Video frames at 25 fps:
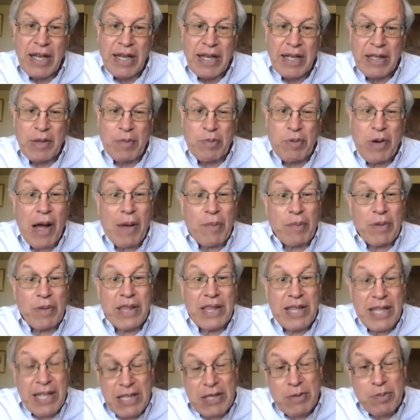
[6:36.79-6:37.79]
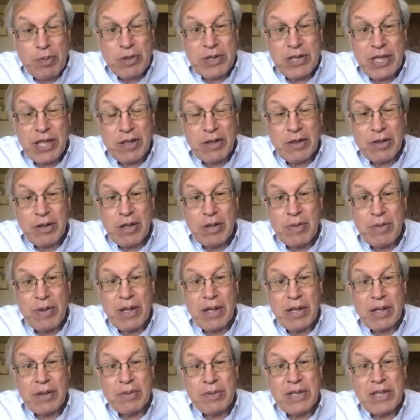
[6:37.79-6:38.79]
And the problem with this particular
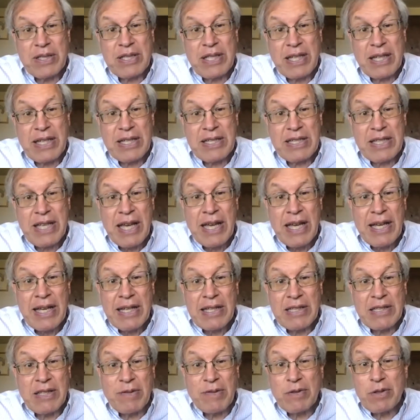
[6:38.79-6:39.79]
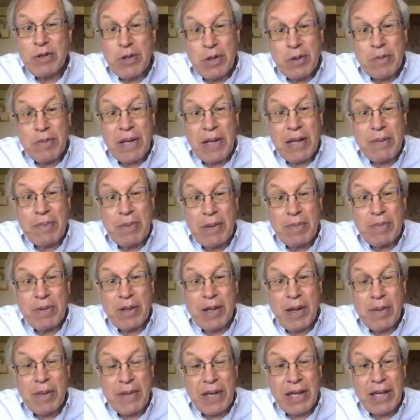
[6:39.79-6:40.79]
communicable disease is if too many people
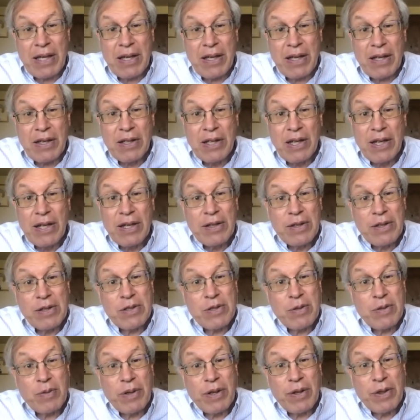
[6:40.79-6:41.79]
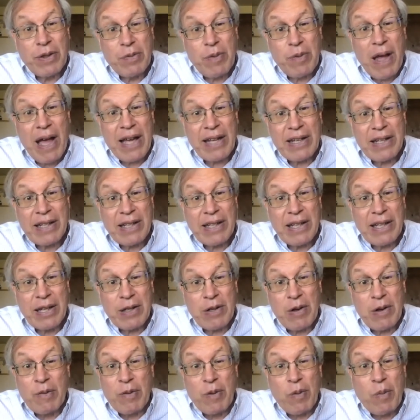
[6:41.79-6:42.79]
become ill, there's a real threat. It
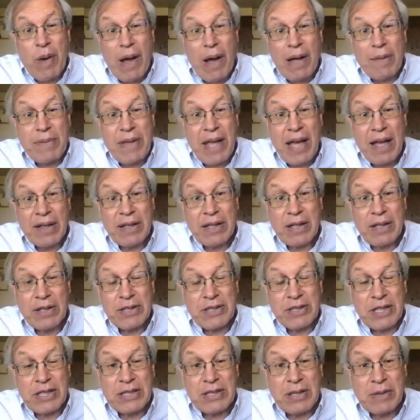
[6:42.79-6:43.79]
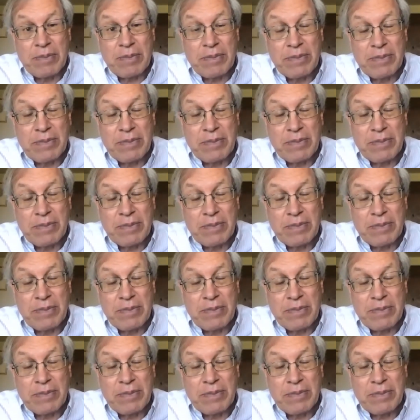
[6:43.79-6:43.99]
can overwhelm the healthcare system.